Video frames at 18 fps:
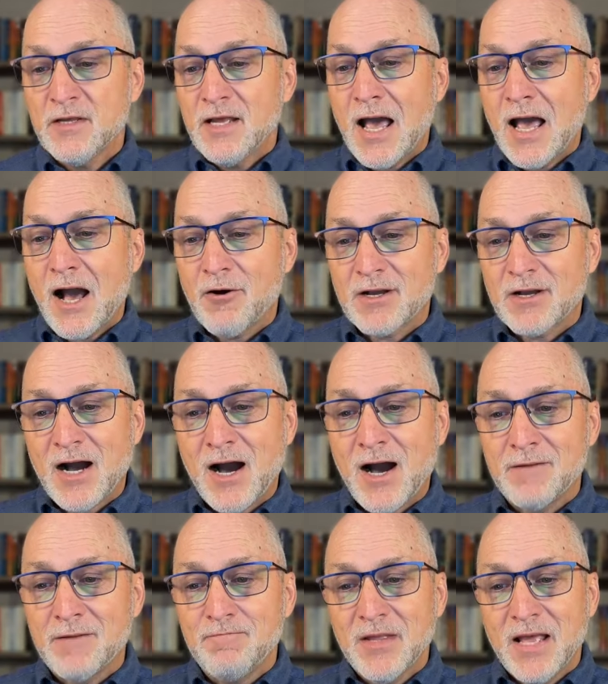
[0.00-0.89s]
how
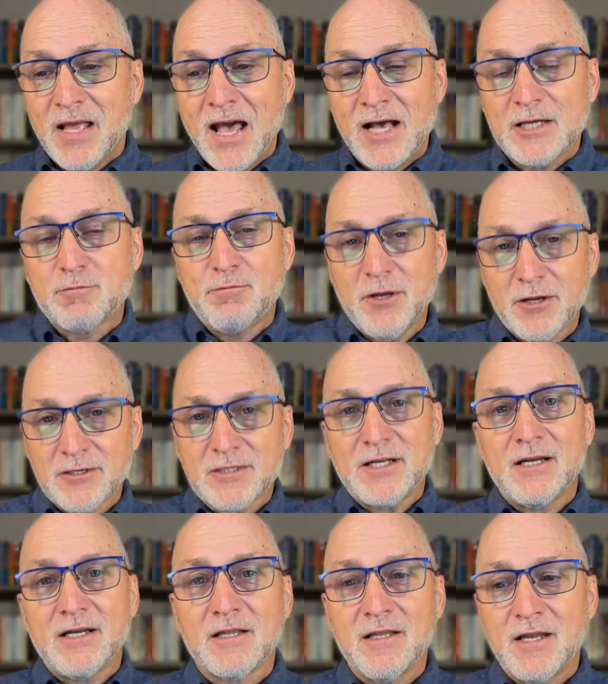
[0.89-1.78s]
God has built
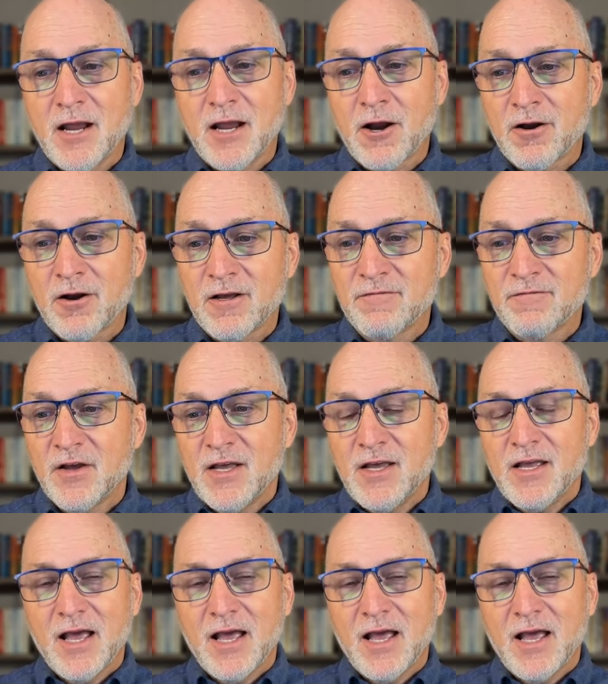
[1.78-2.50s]
into the narrative